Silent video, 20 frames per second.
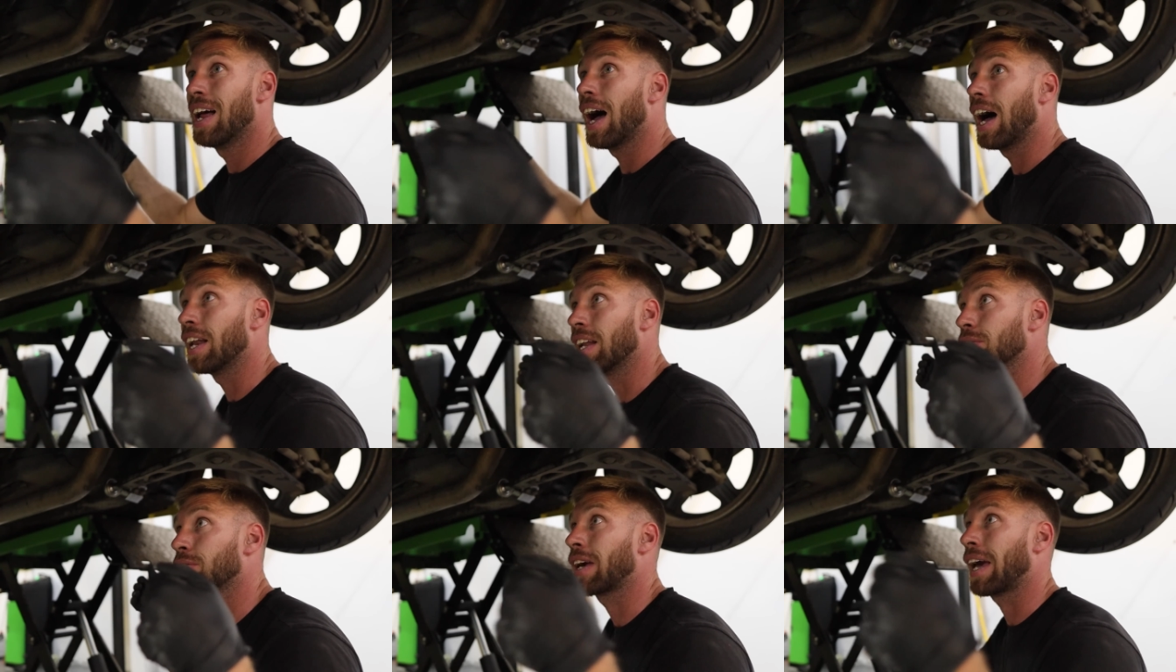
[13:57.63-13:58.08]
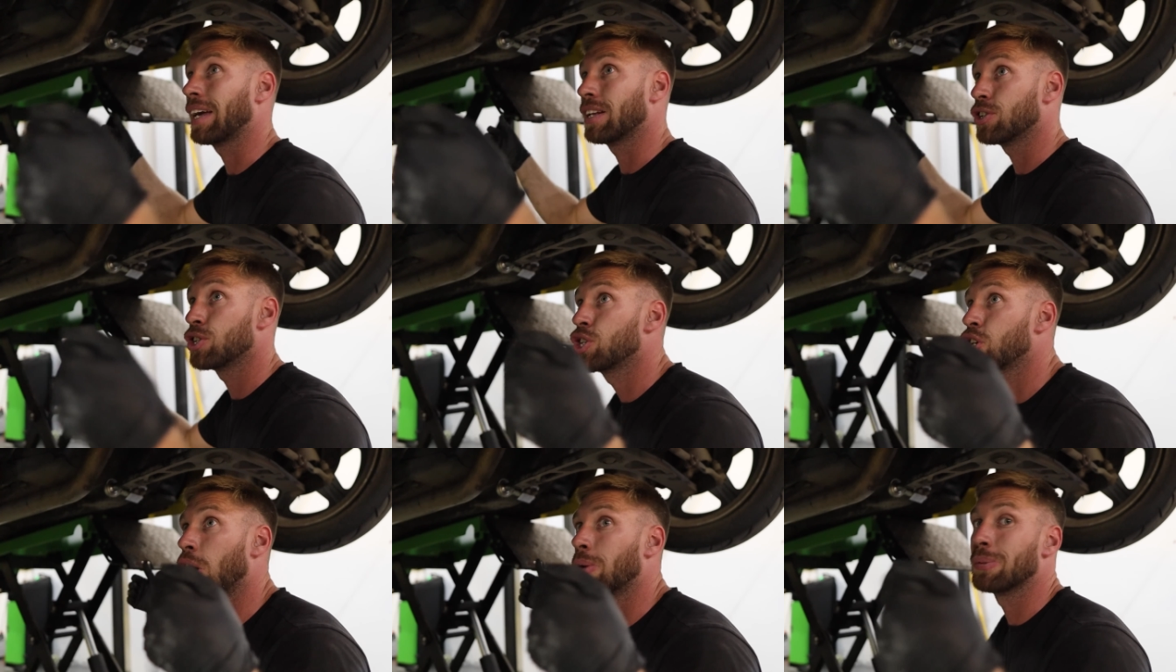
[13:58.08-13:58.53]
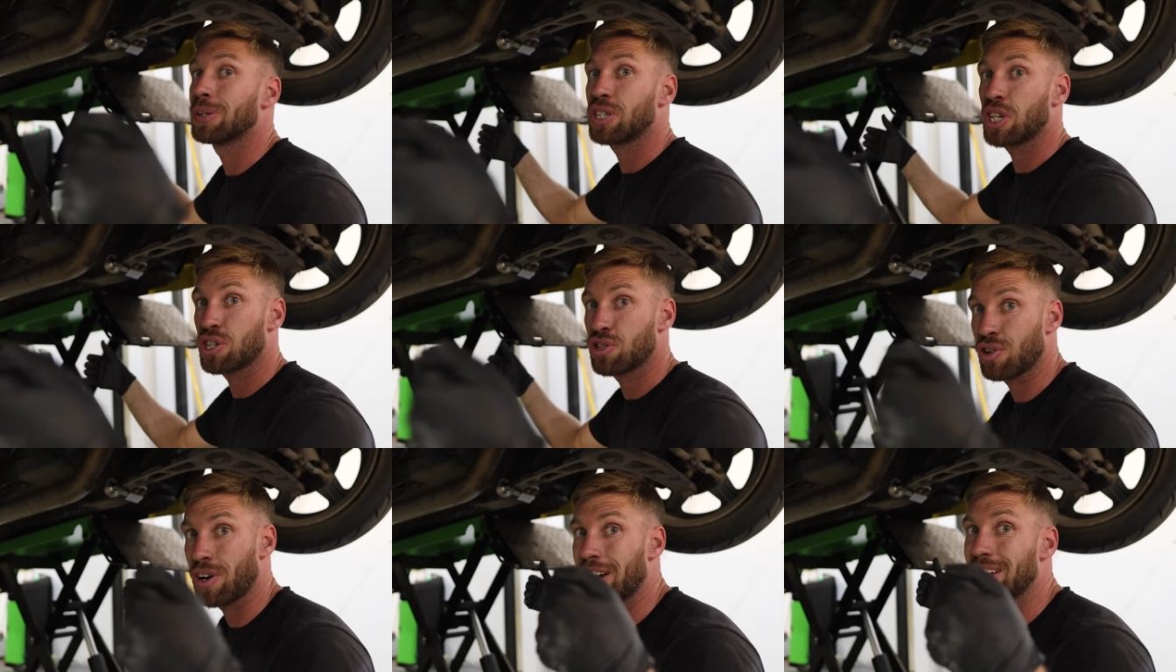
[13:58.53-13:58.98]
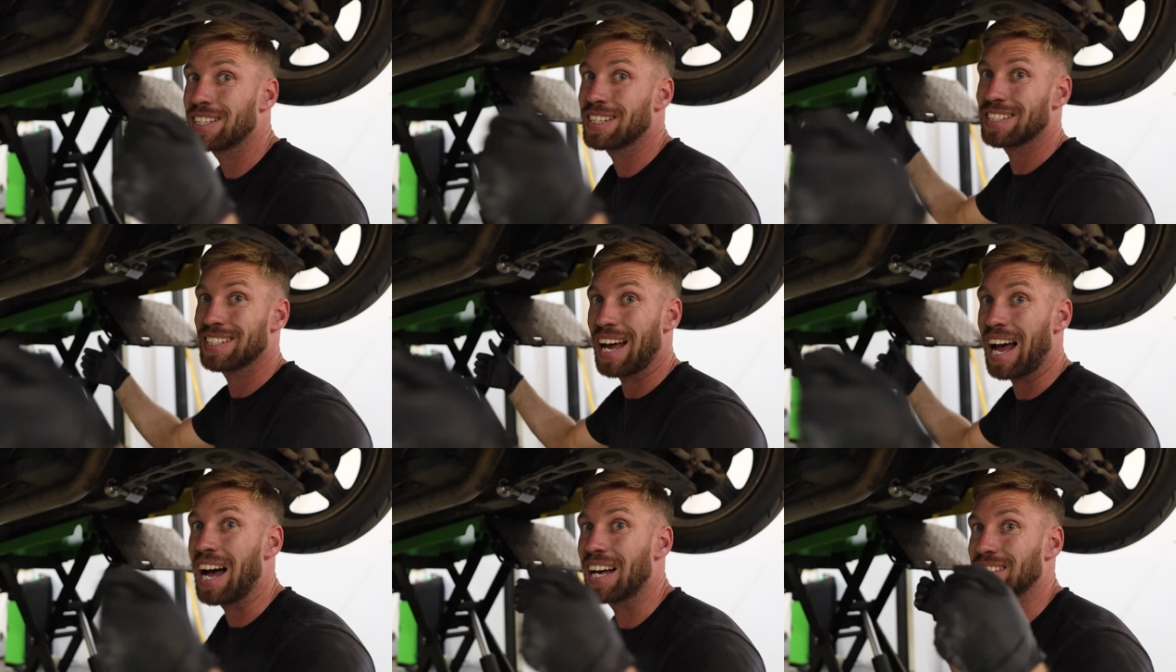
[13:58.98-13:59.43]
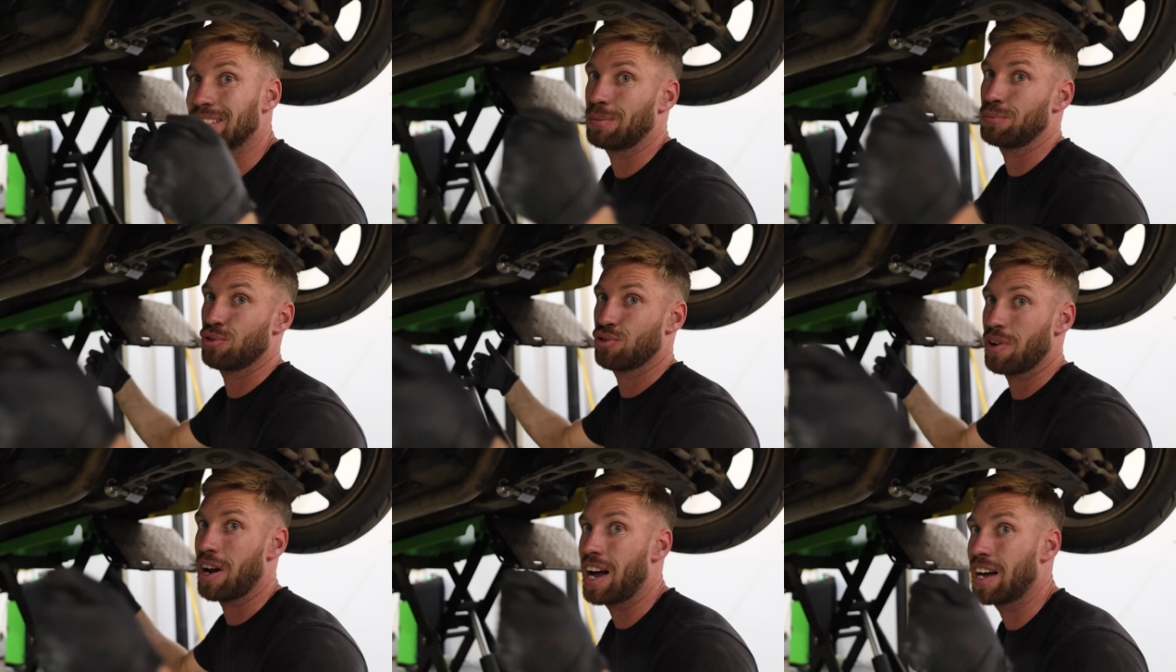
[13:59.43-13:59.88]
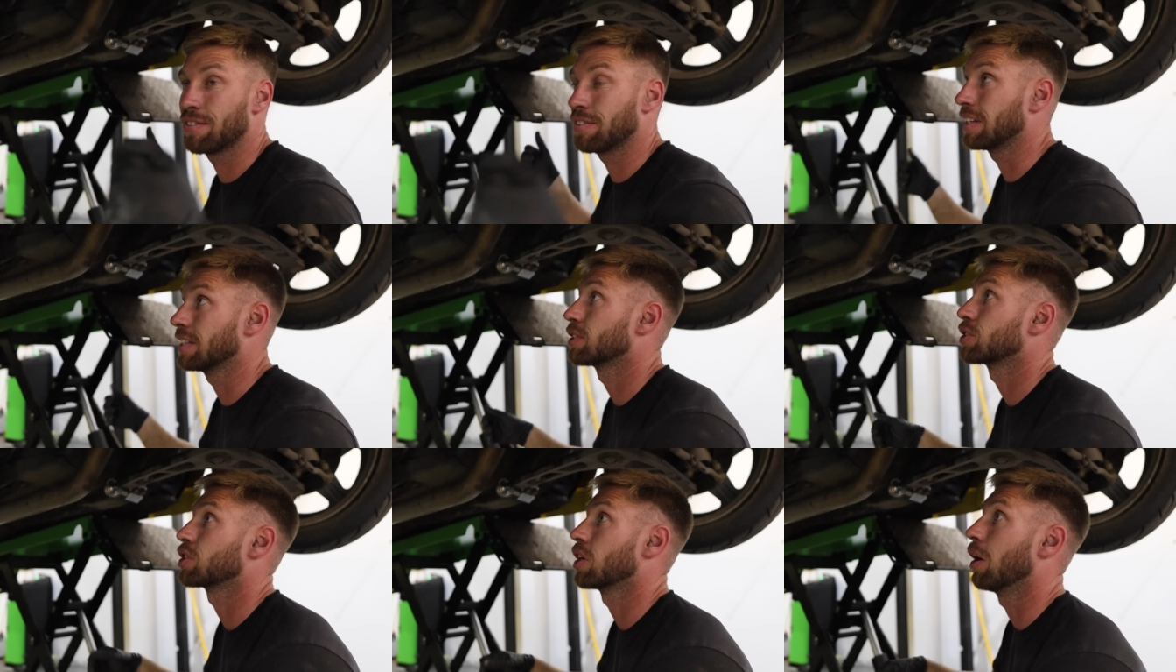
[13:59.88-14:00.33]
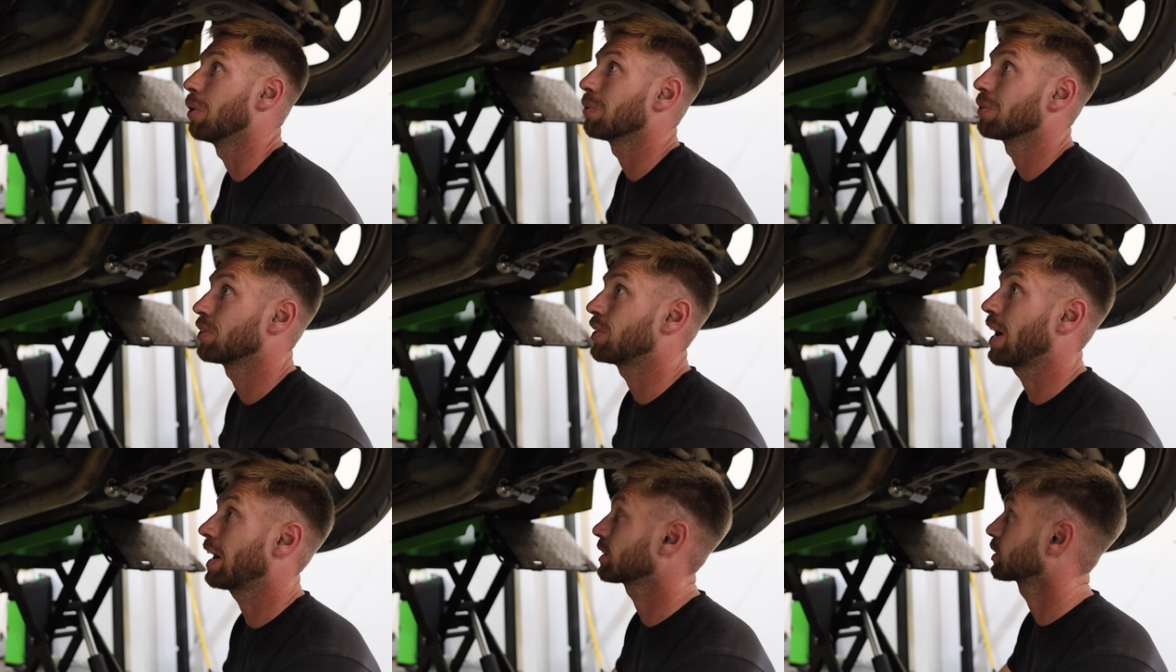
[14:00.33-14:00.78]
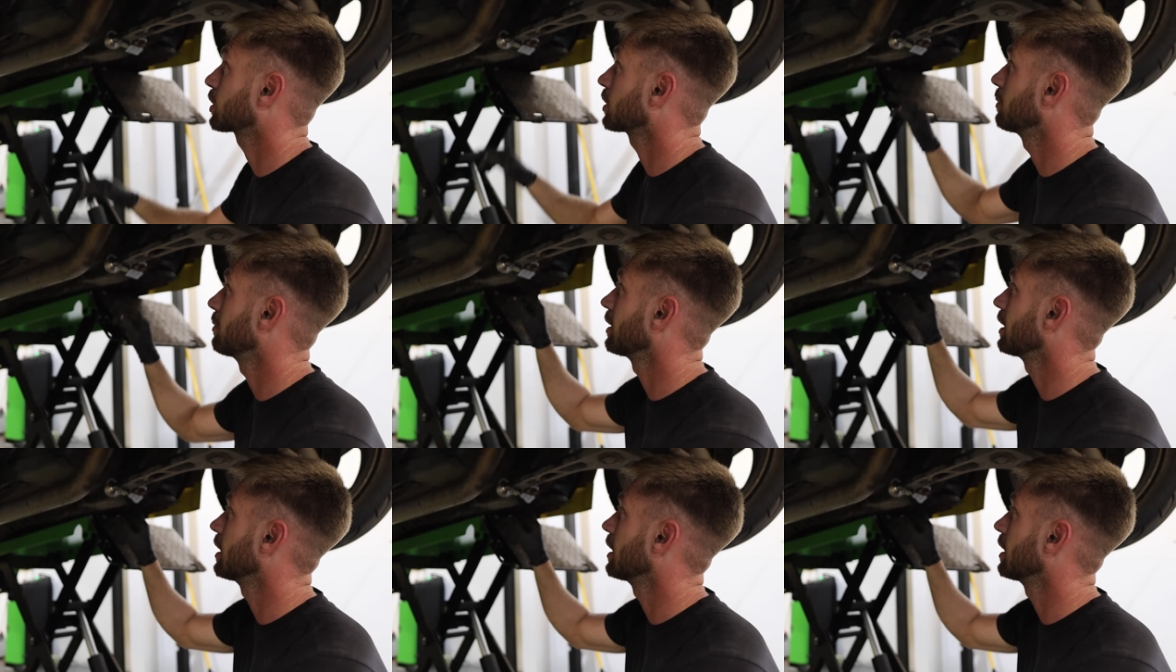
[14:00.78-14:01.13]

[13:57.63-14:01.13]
and I'm getting geometry changes as I'm driving. So that's going to